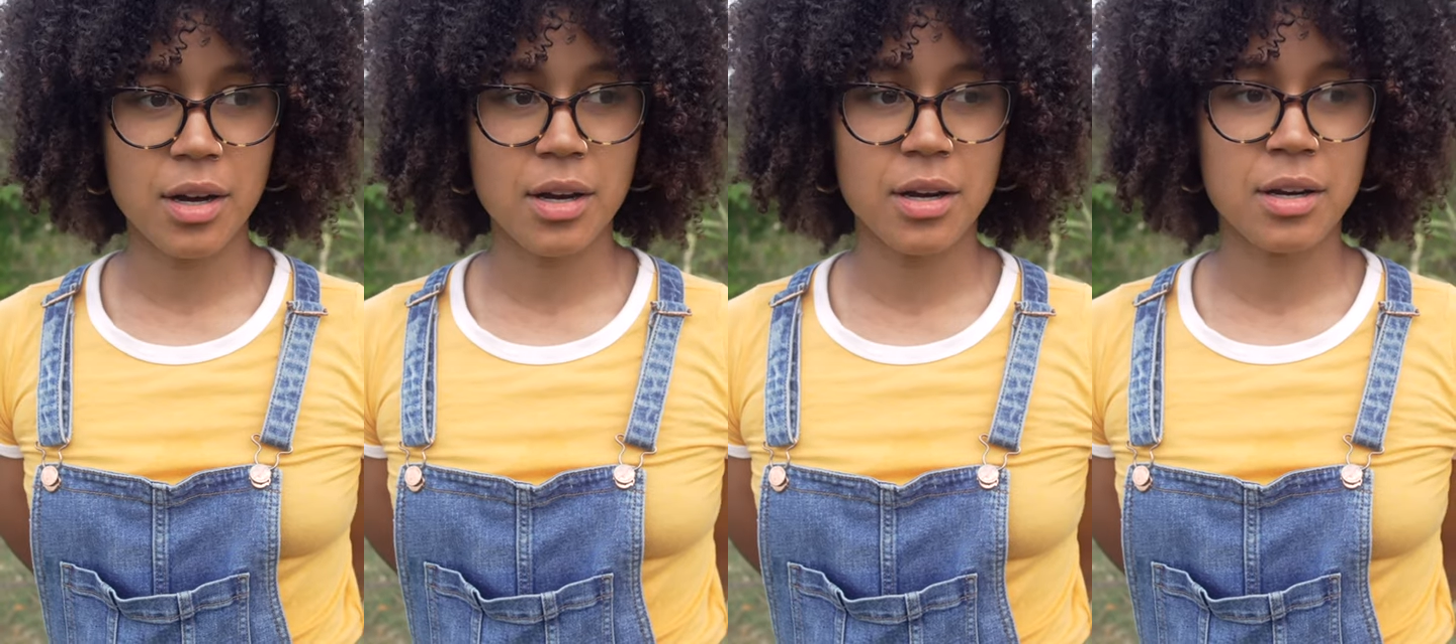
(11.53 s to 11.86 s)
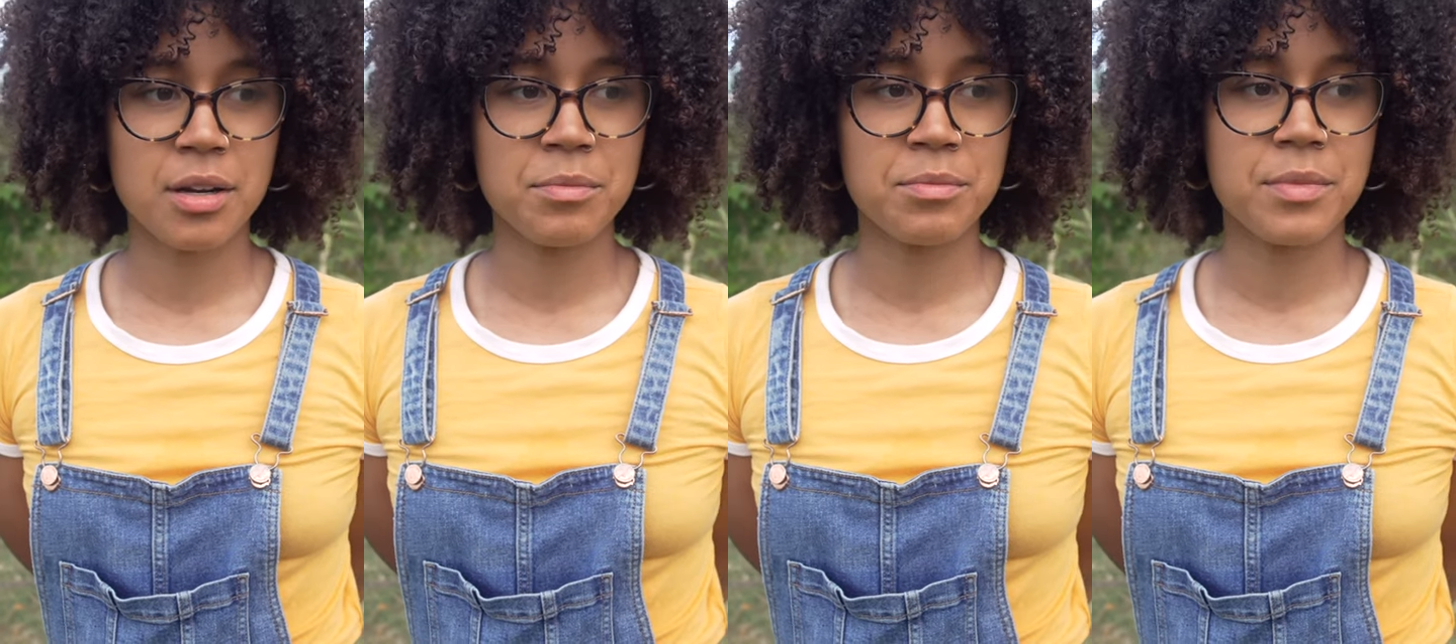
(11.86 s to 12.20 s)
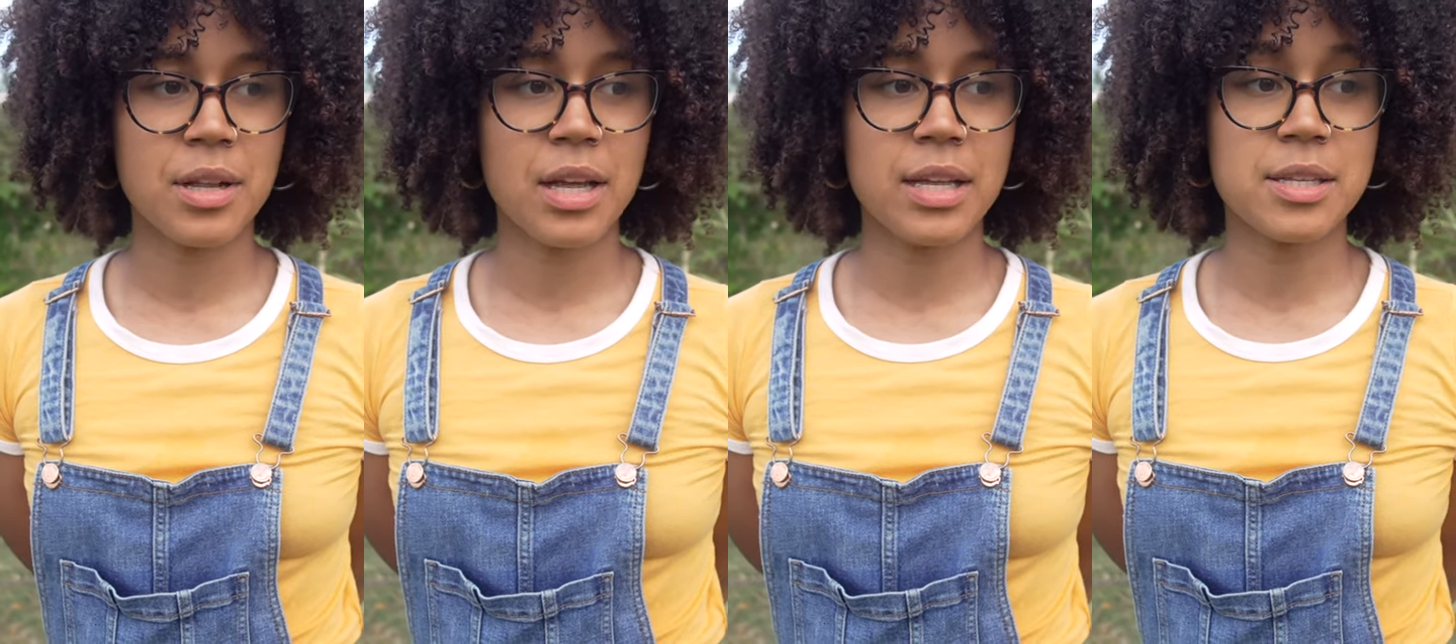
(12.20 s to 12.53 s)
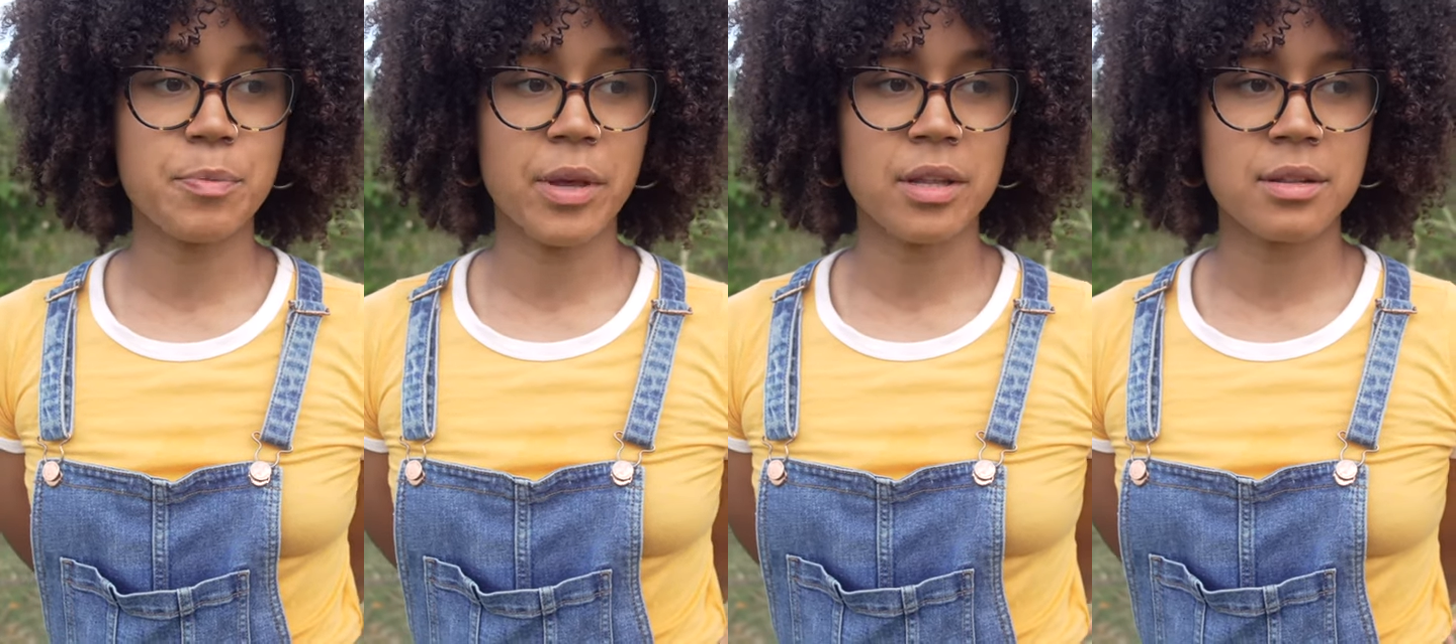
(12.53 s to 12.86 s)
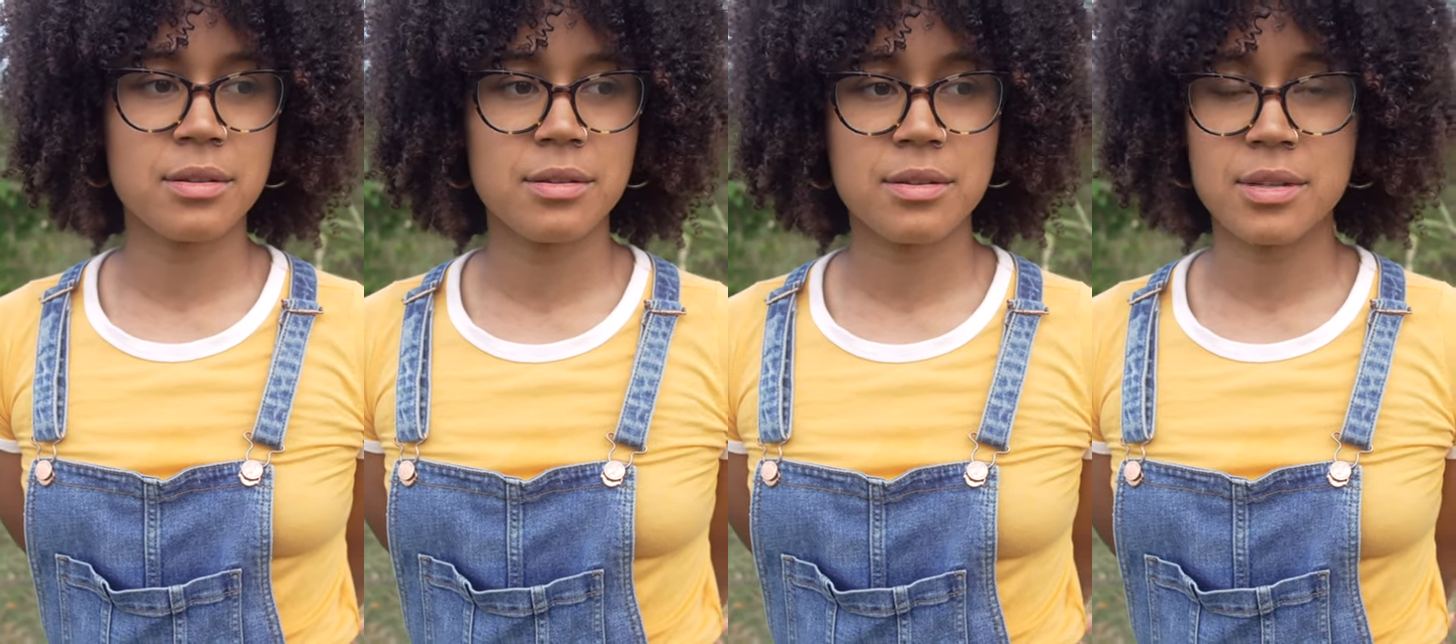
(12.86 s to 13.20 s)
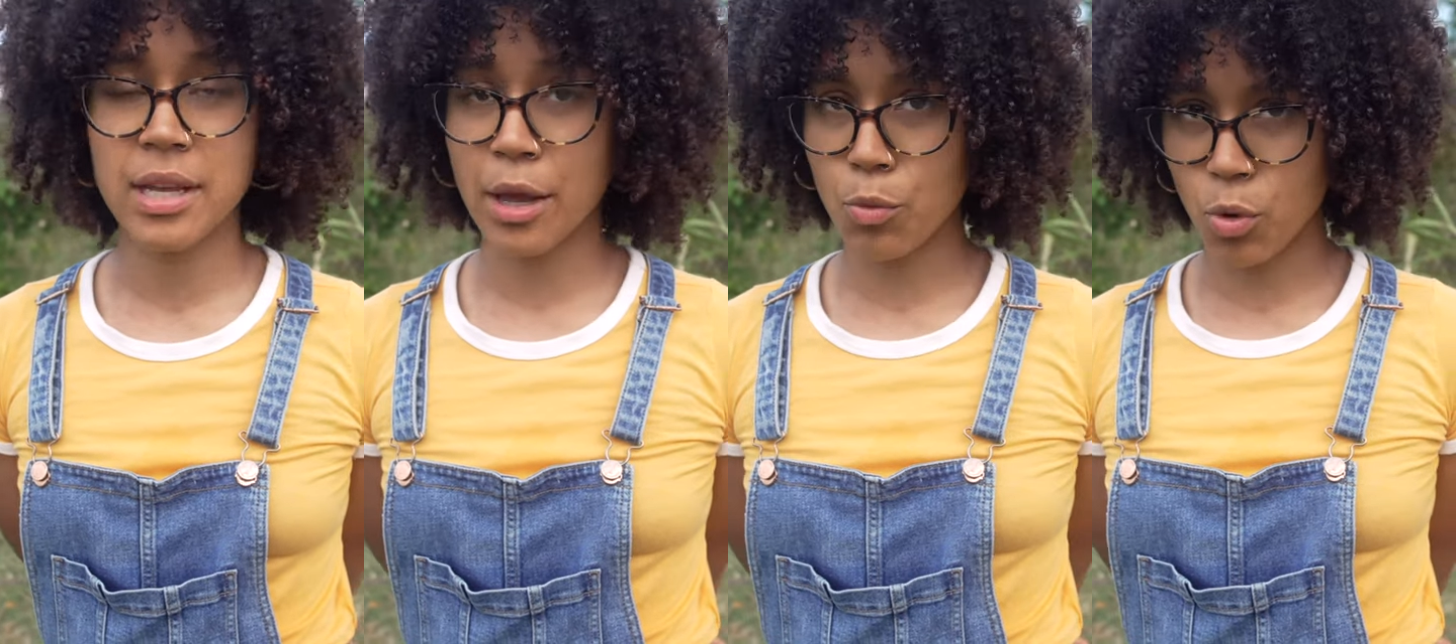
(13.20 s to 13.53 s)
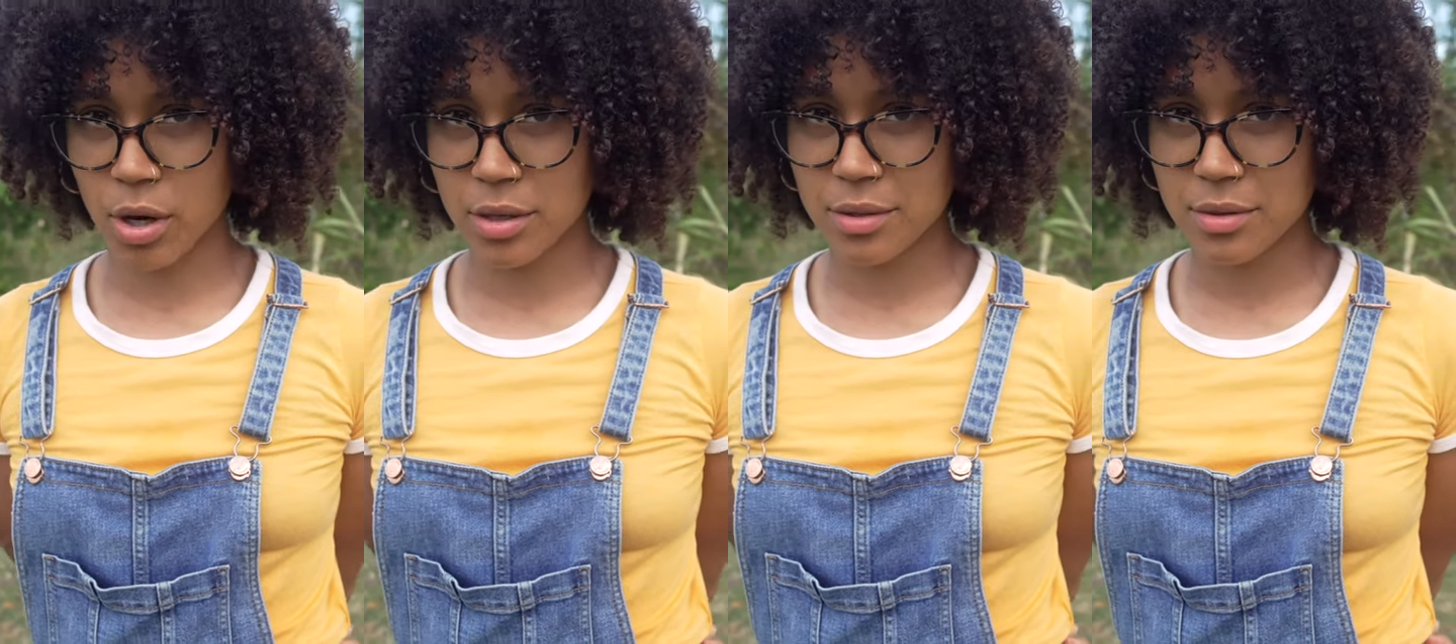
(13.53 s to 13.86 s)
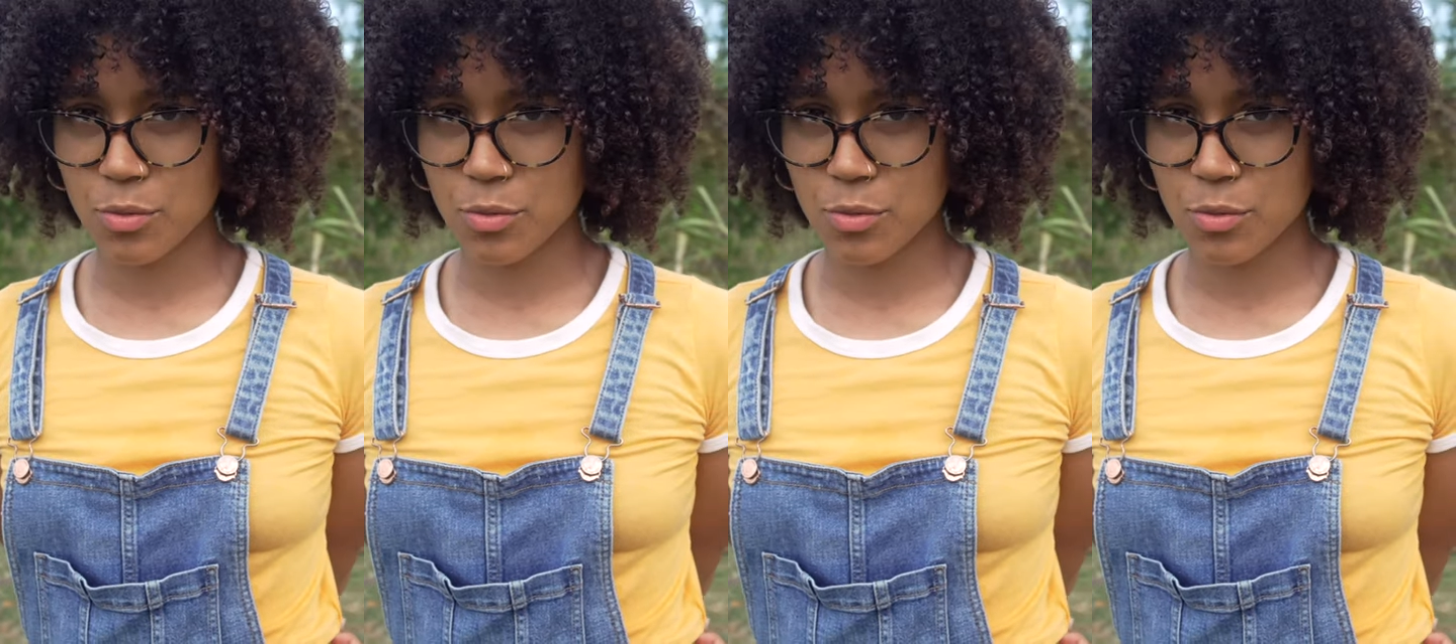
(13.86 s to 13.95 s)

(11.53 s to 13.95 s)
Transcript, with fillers: Um, it's been day one,